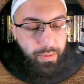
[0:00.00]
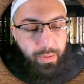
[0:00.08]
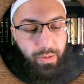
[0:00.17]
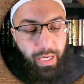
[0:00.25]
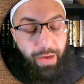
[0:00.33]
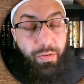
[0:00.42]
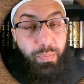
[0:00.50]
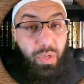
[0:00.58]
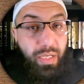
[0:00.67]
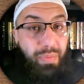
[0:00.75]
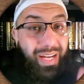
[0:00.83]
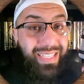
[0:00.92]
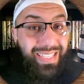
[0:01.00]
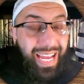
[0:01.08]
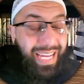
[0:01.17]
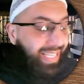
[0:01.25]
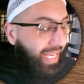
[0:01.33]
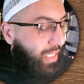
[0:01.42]
if you pull it back
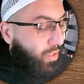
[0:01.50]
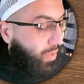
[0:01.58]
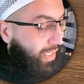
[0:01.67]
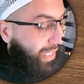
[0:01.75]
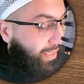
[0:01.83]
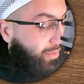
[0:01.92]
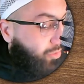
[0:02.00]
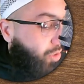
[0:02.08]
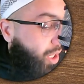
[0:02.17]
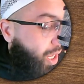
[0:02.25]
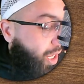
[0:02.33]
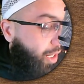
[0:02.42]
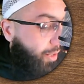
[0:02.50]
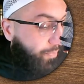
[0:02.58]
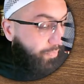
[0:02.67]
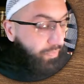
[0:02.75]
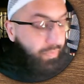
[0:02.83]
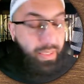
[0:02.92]
slightly, you will get the ta.
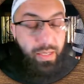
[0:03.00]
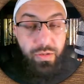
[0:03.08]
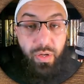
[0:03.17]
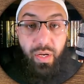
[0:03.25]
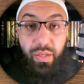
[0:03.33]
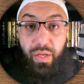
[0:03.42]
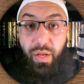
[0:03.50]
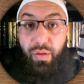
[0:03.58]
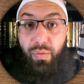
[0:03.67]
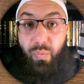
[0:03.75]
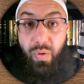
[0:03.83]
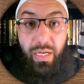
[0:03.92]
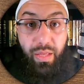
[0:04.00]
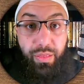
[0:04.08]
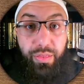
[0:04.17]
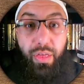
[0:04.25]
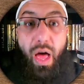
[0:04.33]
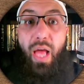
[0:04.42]
So you got wala
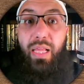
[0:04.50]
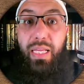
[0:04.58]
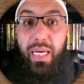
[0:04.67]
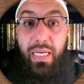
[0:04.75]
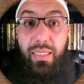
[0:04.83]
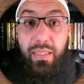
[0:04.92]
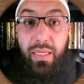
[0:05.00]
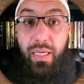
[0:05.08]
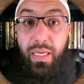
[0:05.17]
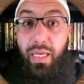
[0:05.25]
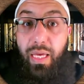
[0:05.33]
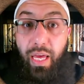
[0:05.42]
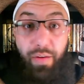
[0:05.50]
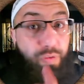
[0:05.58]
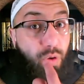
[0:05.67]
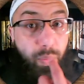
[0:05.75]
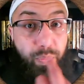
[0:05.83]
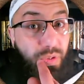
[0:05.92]
dhalin. If
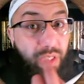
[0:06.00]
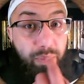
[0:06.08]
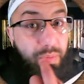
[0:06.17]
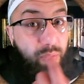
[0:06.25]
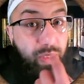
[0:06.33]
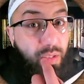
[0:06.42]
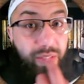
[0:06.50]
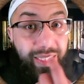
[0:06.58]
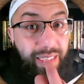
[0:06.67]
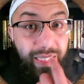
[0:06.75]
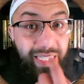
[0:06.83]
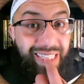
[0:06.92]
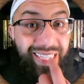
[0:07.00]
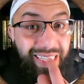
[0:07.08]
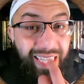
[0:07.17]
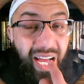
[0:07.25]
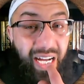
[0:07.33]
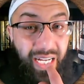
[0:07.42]
you put it between your
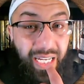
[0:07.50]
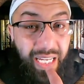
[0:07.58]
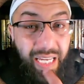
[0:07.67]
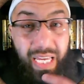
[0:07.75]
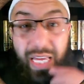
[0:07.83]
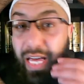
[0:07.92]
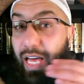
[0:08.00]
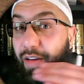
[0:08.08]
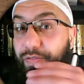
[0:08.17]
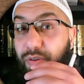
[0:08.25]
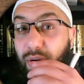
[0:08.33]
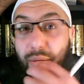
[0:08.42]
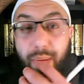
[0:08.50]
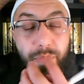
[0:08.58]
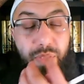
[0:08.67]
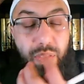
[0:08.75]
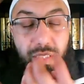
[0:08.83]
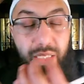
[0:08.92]
tongue, if
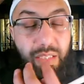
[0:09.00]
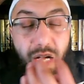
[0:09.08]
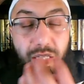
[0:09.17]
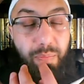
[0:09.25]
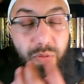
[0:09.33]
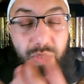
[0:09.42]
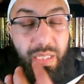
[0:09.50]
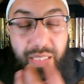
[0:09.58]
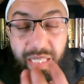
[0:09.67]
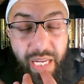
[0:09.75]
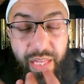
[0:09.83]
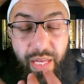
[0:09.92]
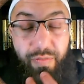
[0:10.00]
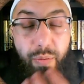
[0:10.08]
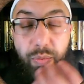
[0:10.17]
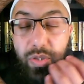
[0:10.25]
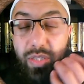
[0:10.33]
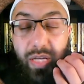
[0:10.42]
the tongue between the teeth, if you
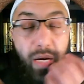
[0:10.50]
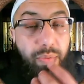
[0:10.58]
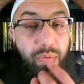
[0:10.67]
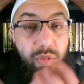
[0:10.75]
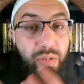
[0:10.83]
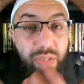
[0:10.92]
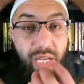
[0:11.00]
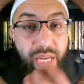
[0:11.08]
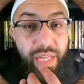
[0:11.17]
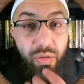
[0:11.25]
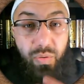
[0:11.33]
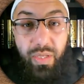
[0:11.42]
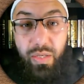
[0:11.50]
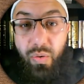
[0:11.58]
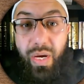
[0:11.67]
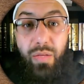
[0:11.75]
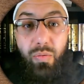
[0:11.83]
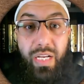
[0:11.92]
put the tongue between the teeth, you
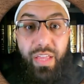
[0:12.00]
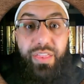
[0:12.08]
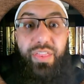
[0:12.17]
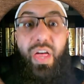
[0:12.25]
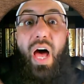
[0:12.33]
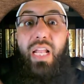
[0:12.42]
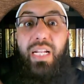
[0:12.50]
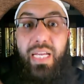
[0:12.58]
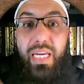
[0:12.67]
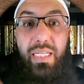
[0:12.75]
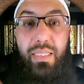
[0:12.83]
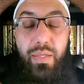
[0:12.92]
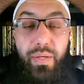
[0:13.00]
get wala dhalin.